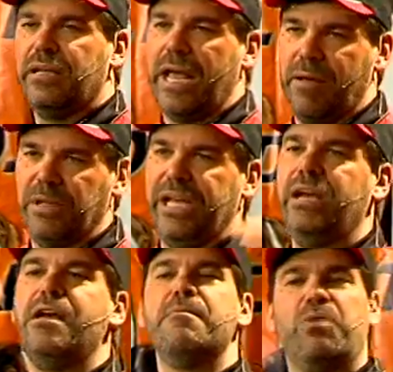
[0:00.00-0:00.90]

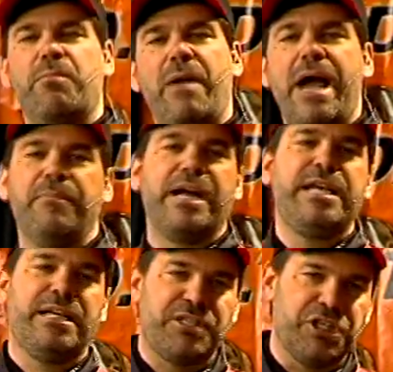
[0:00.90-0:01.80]
Namely, put my
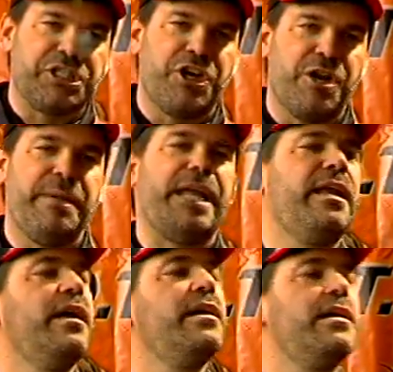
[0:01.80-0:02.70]
money into a tournament,
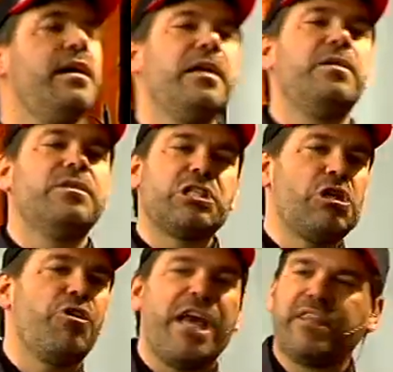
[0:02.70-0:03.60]

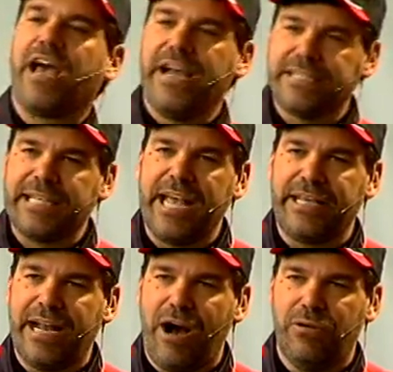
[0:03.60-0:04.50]
slow death guys
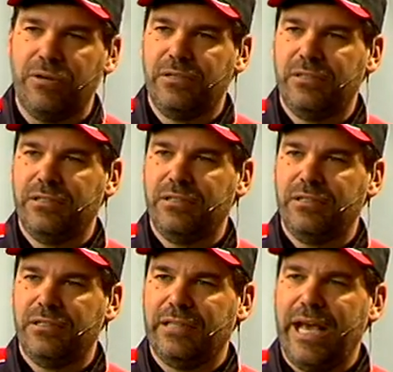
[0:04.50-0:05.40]
take it out.
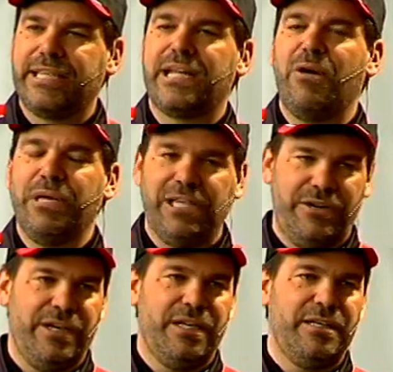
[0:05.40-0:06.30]
That's how we
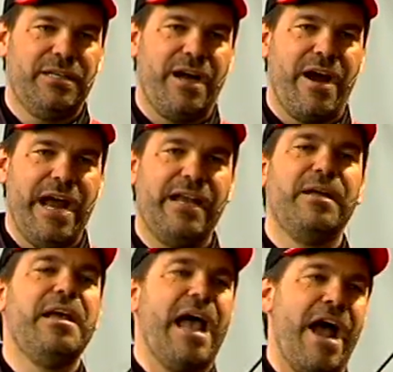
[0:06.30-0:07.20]
learned it, all right?
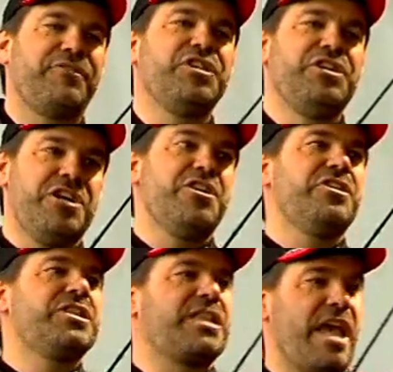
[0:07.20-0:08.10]
After
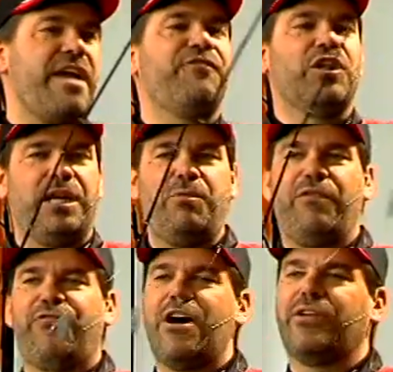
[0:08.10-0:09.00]
years, thankfully,
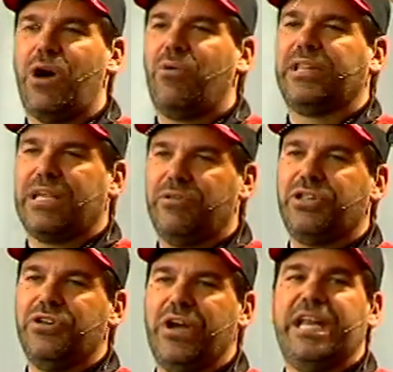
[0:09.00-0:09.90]
we found out what they were
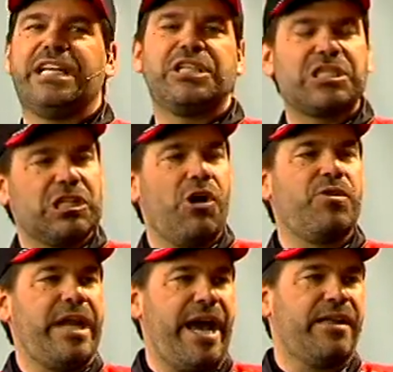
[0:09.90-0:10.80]
doing. It is
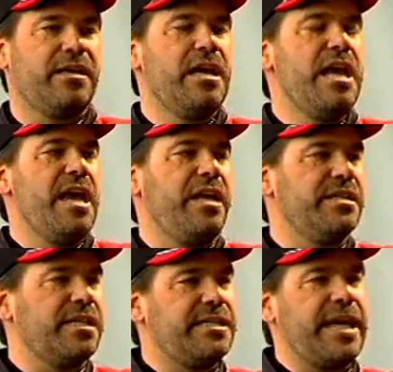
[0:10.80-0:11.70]
slow death. It
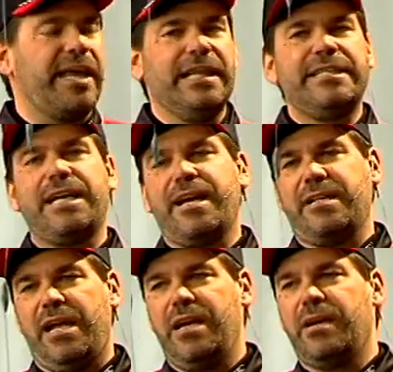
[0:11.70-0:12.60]
is a deadly
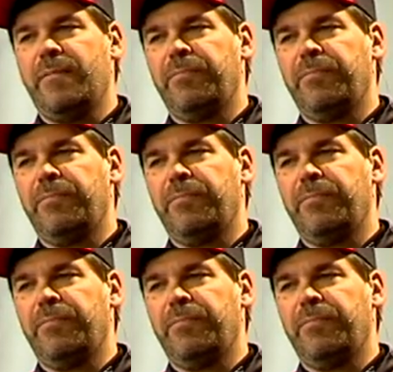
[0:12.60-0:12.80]
technique.